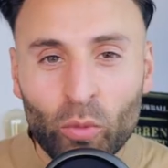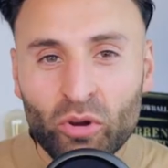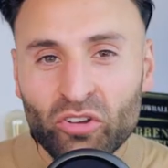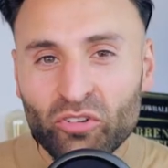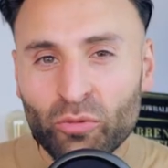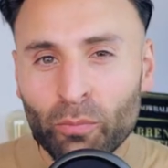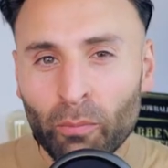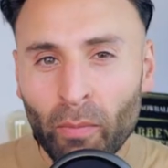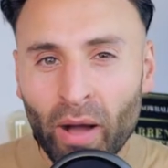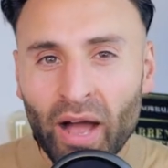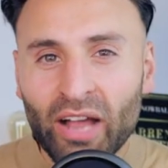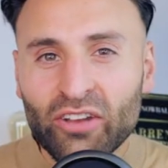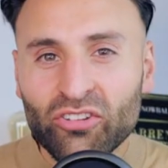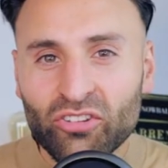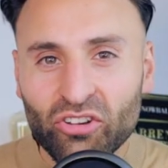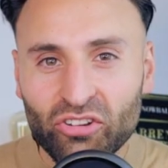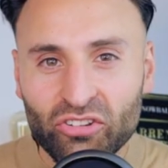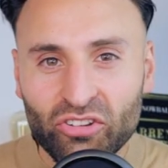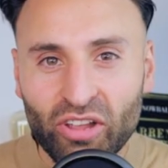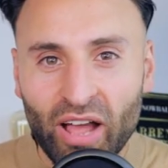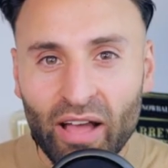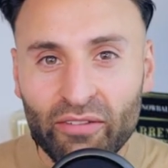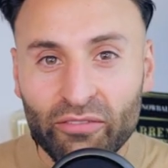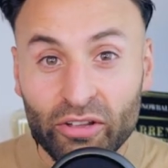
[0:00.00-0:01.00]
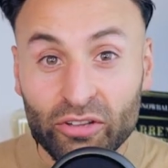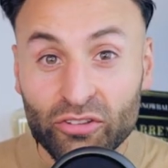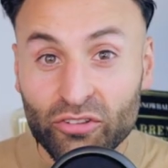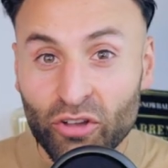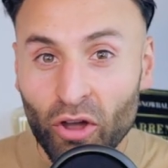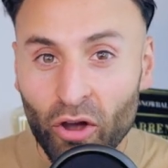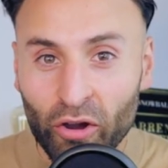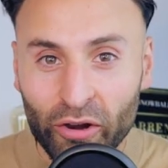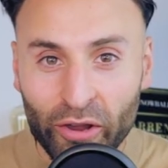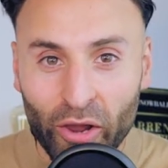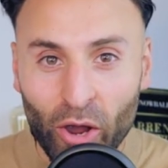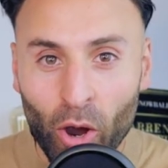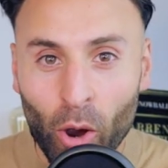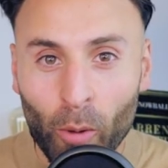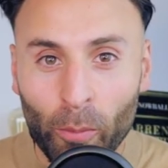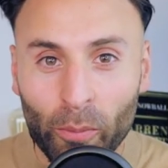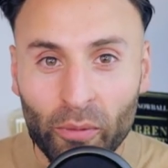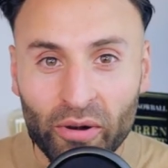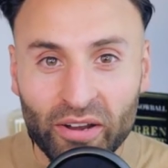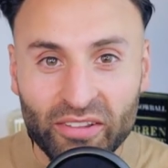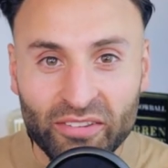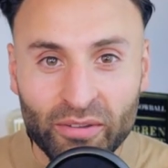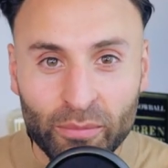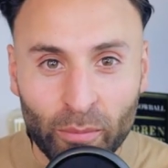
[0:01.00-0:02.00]
which might just have a target
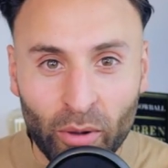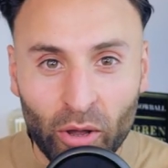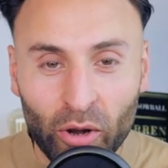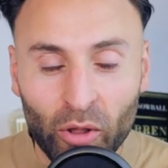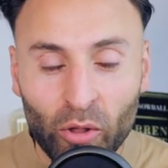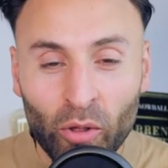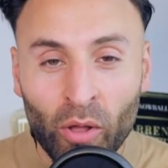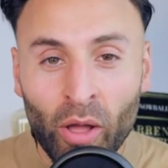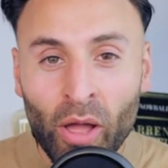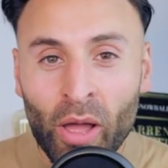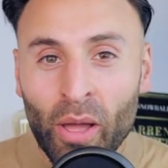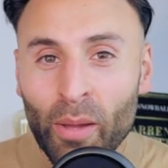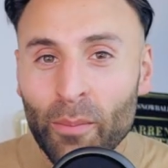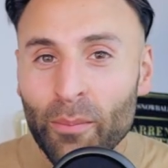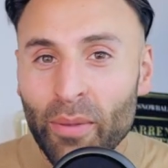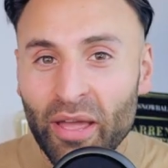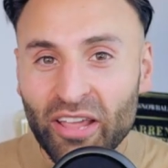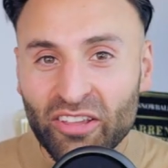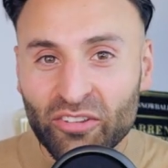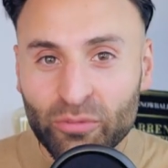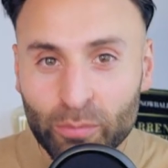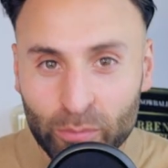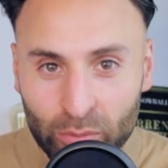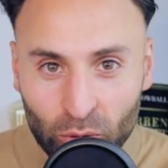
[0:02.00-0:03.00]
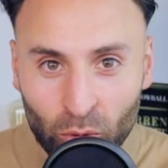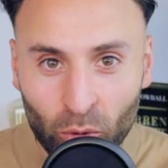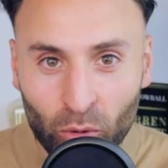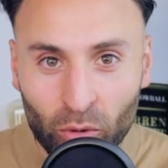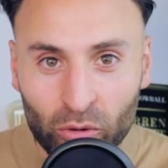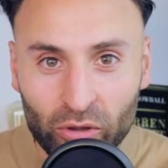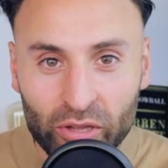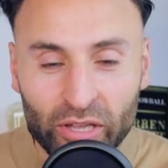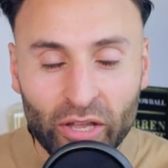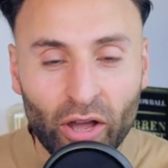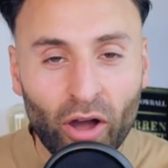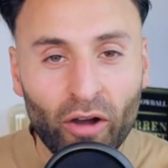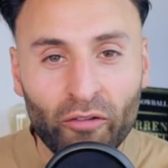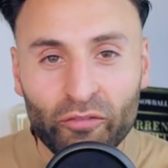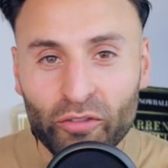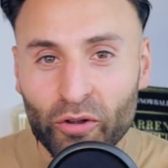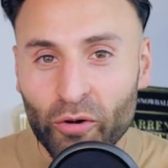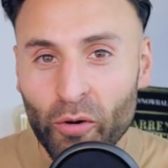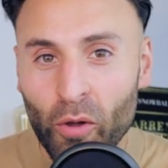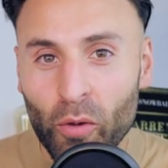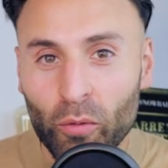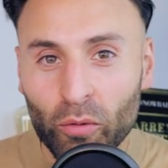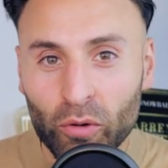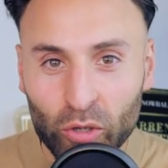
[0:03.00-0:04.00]
operating model based purely off
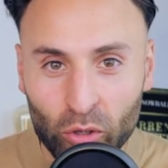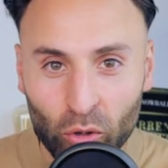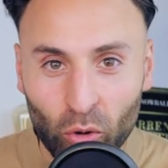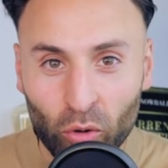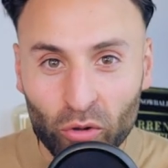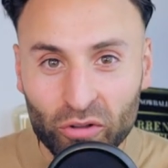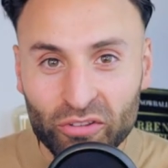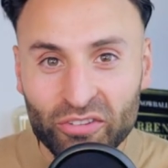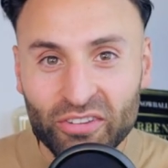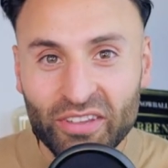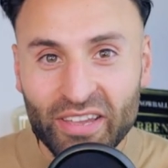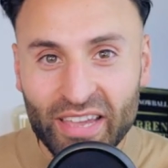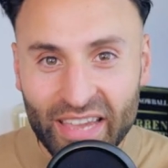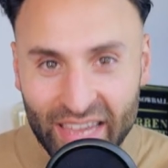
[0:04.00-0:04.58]
their own gut